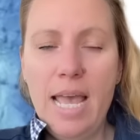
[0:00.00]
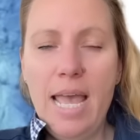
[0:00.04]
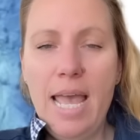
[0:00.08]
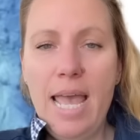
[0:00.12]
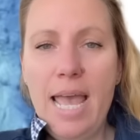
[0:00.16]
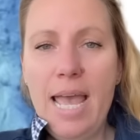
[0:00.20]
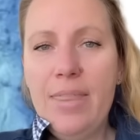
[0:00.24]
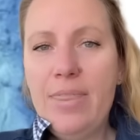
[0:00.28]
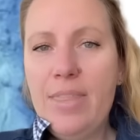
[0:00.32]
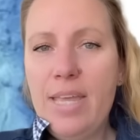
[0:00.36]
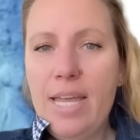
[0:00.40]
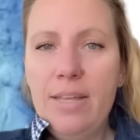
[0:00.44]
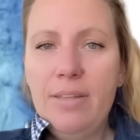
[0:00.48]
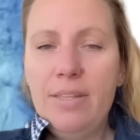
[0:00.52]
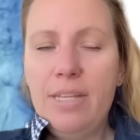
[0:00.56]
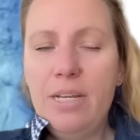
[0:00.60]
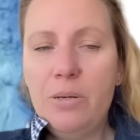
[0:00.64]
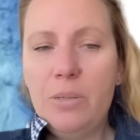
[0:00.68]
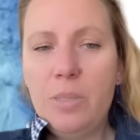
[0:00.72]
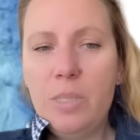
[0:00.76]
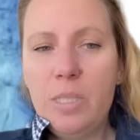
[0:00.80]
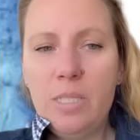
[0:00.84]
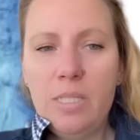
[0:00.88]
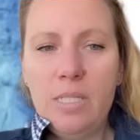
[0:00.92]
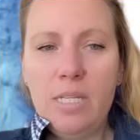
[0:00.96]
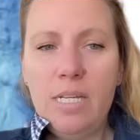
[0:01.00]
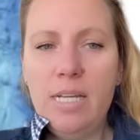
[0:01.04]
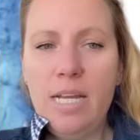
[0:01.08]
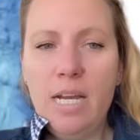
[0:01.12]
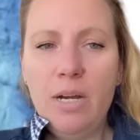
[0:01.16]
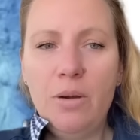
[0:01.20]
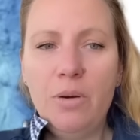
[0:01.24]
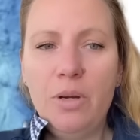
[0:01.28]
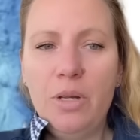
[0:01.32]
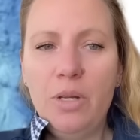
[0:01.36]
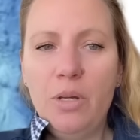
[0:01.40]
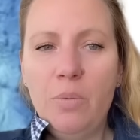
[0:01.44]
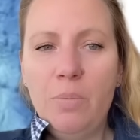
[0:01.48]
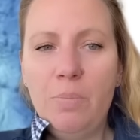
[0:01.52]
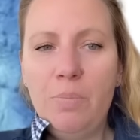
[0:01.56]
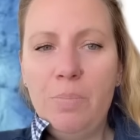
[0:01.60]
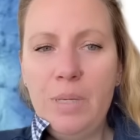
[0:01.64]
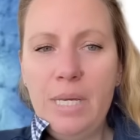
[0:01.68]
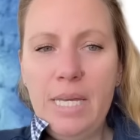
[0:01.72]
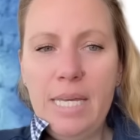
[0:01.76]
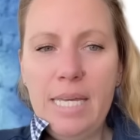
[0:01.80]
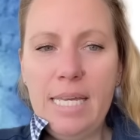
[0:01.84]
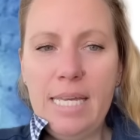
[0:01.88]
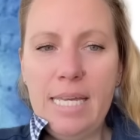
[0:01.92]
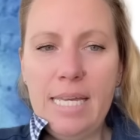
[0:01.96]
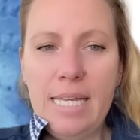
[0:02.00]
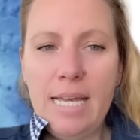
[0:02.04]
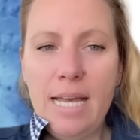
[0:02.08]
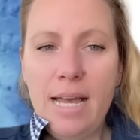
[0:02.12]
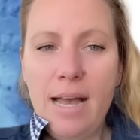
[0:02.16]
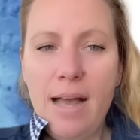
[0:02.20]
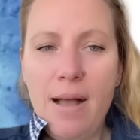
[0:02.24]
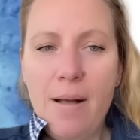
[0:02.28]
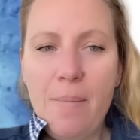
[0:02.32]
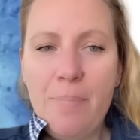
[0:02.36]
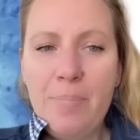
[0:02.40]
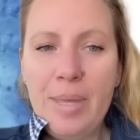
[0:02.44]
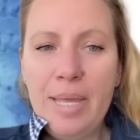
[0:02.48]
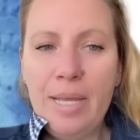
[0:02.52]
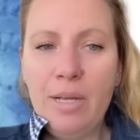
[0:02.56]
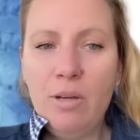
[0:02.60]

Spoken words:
And then there's scenario B, in